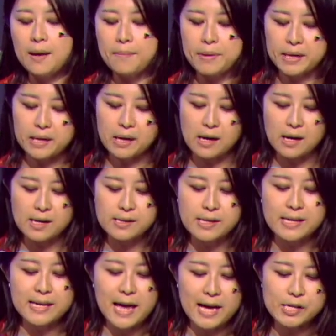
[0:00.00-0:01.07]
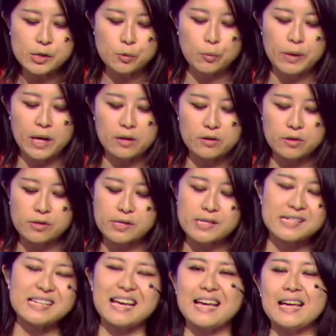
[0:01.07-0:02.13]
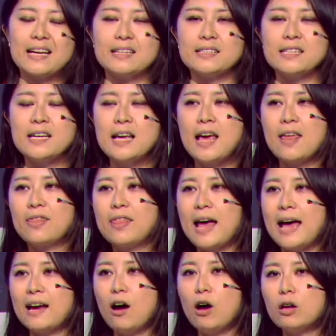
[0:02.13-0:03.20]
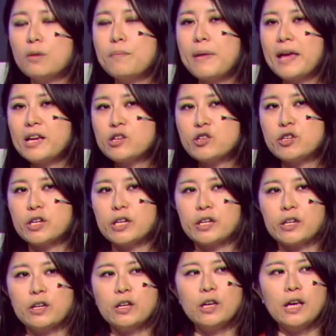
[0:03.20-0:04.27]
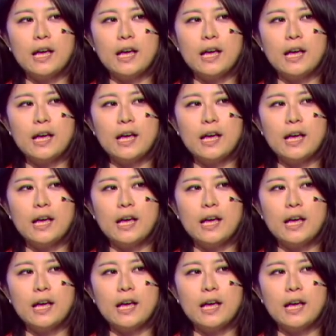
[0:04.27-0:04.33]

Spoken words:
because yes, we understand that automation